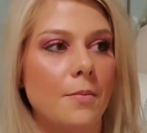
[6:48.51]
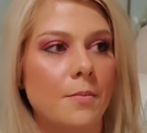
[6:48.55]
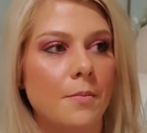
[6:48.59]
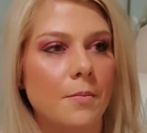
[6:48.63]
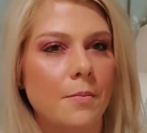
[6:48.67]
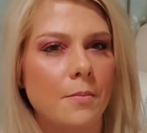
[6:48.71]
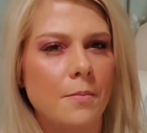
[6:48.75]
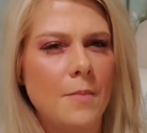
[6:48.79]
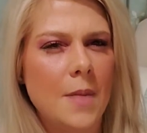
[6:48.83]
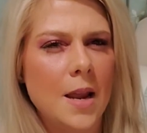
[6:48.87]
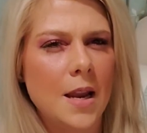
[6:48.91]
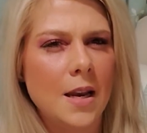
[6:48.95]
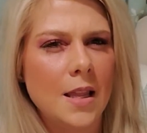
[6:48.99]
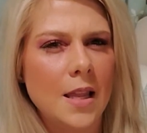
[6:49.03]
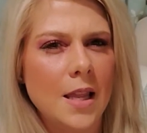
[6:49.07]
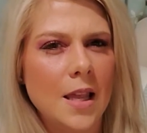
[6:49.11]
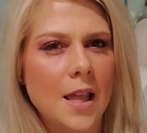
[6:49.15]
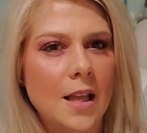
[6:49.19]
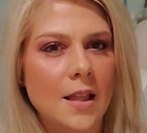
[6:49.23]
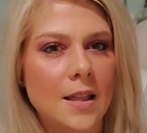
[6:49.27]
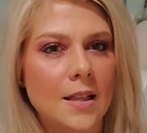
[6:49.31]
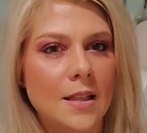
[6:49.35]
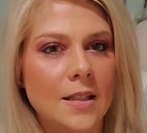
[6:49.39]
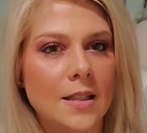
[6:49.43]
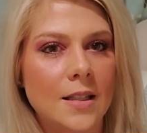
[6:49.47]
mainly like
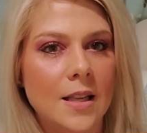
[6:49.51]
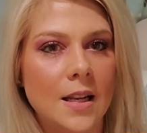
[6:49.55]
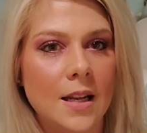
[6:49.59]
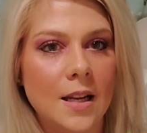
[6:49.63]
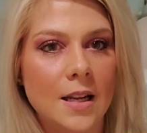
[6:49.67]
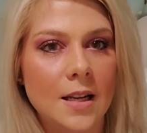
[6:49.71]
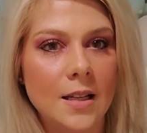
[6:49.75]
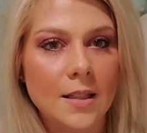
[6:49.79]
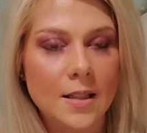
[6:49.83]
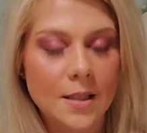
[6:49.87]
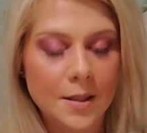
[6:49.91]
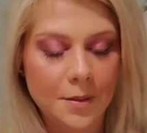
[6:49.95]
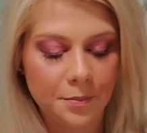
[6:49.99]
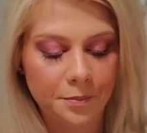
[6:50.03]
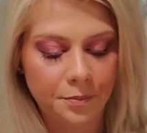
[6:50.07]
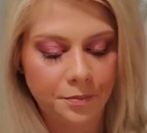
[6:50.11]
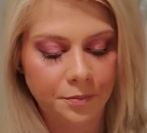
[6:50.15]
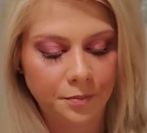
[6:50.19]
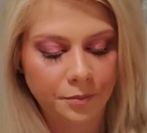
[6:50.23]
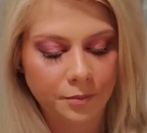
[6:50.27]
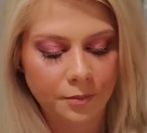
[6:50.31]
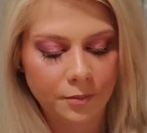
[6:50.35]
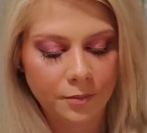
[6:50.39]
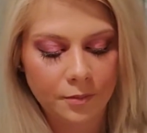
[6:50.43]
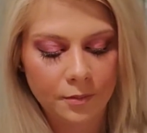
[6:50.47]
the cities.
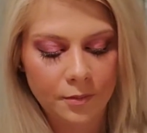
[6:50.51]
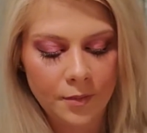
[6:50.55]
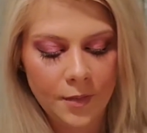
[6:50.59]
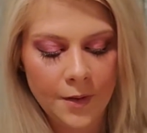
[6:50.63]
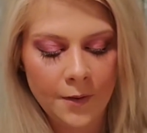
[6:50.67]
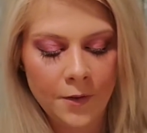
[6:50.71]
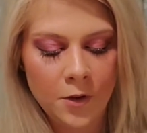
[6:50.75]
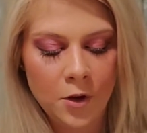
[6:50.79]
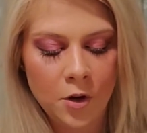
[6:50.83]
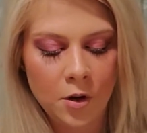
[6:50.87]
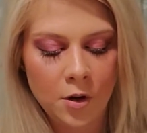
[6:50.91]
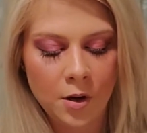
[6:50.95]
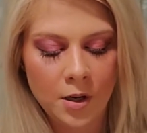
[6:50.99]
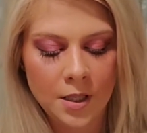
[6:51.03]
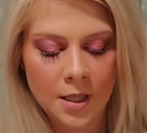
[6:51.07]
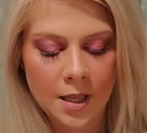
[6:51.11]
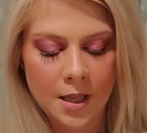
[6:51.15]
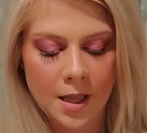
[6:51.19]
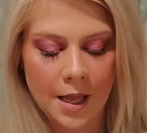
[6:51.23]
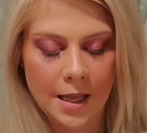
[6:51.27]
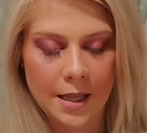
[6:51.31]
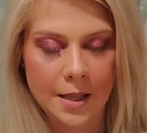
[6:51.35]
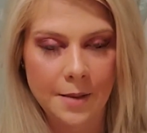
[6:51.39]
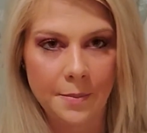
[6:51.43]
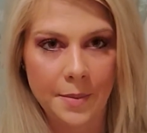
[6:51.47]
I go into
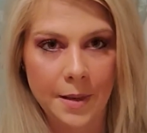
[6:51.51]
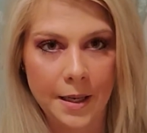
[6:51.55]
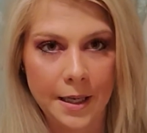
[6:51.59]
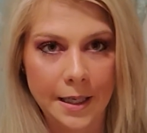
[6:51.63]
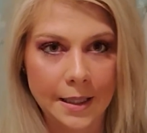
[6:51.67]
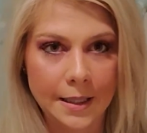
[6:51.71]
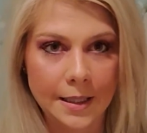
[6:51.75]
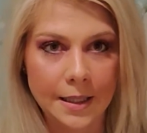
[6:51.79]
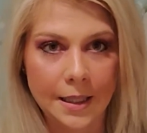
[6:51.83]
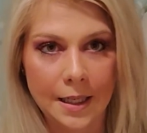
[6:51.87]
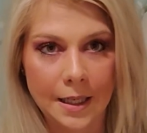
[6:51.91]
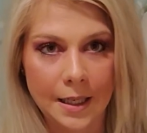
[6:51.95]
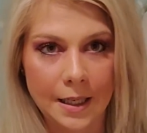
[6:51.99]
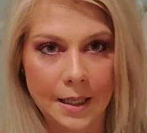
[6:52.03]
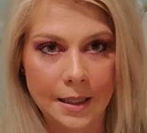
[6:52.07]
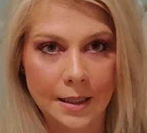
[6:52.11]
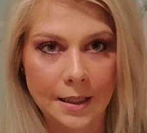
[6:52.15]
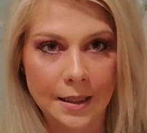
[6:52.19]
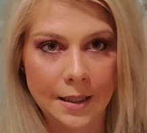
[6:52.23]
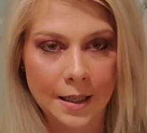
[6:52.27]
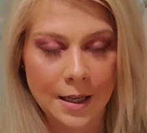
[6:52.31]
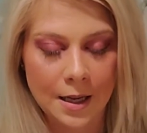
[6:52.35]
like the big cities,